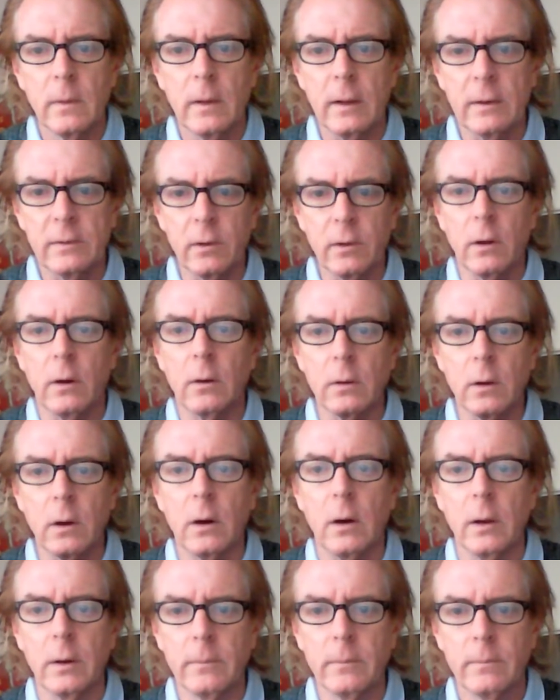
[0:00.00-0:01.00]
It's all
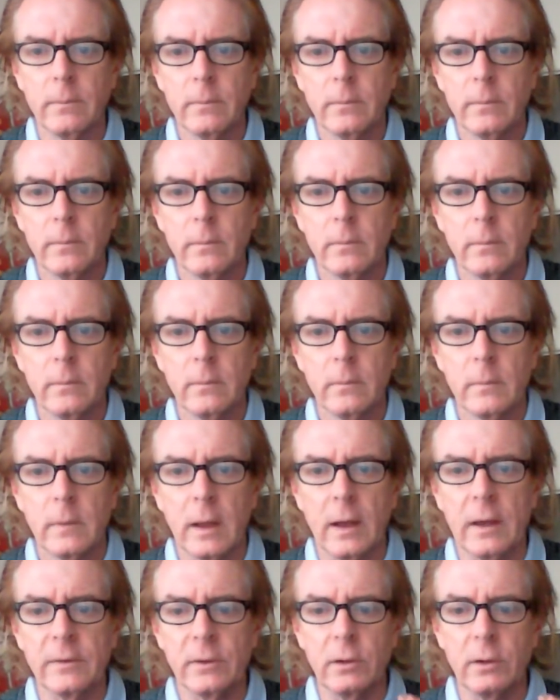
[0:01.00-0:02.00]
gone
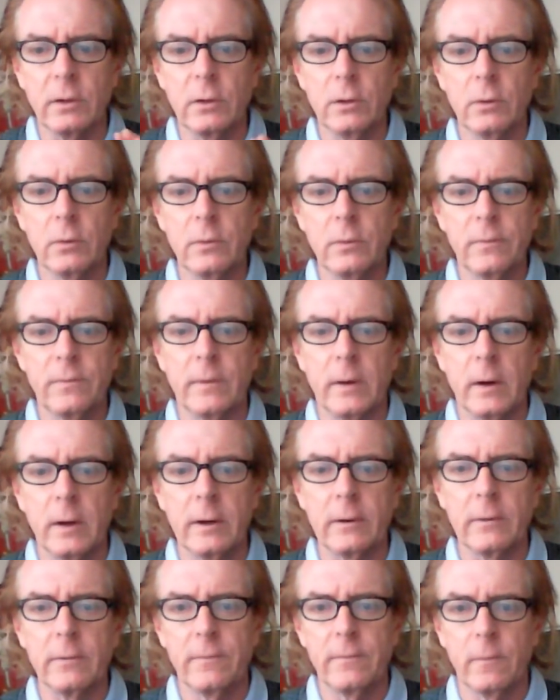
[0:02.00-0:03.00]
as a
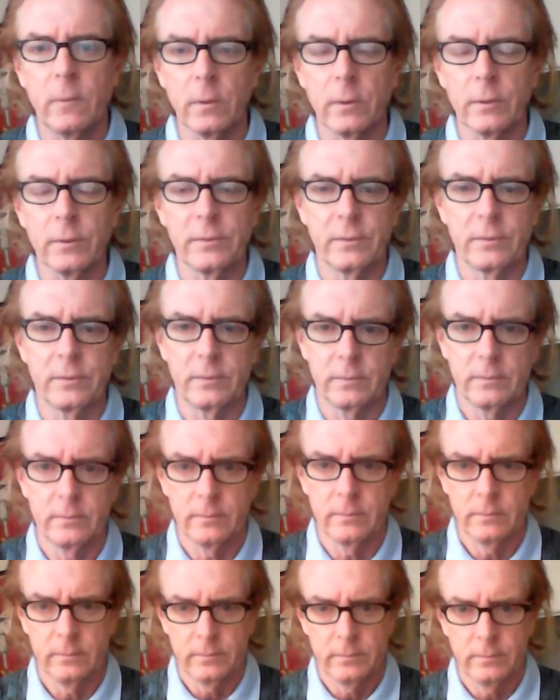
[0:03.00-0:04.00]
unifying force
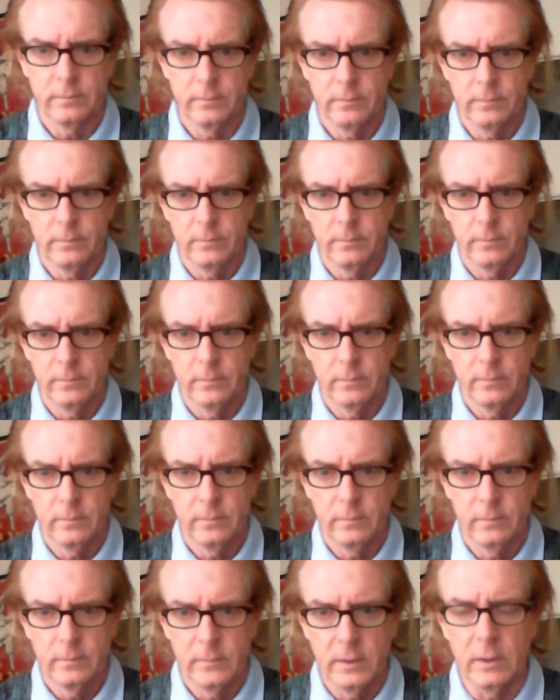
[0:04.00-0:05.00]

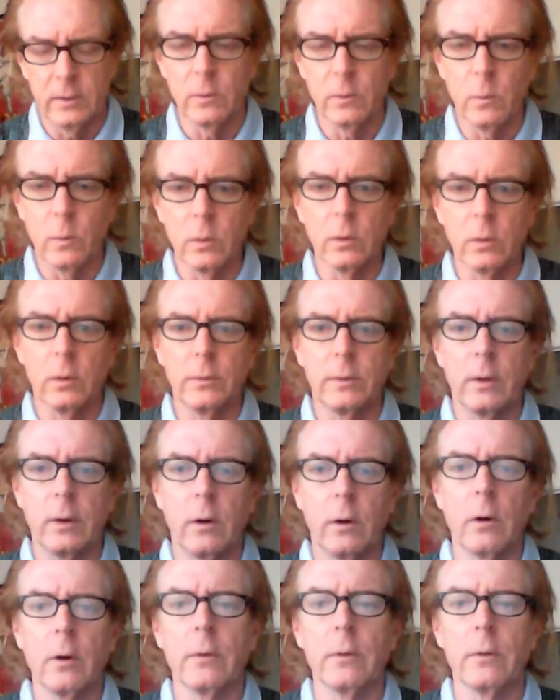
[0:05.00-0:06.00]
in the world
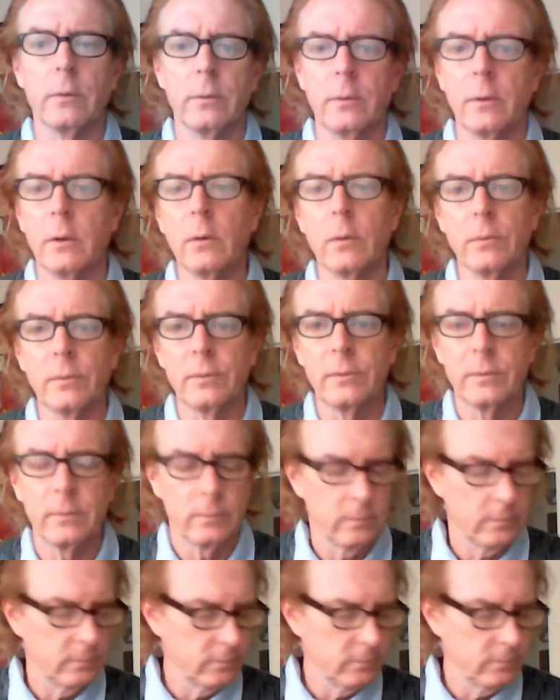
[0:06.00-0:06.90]
that Arnold knows.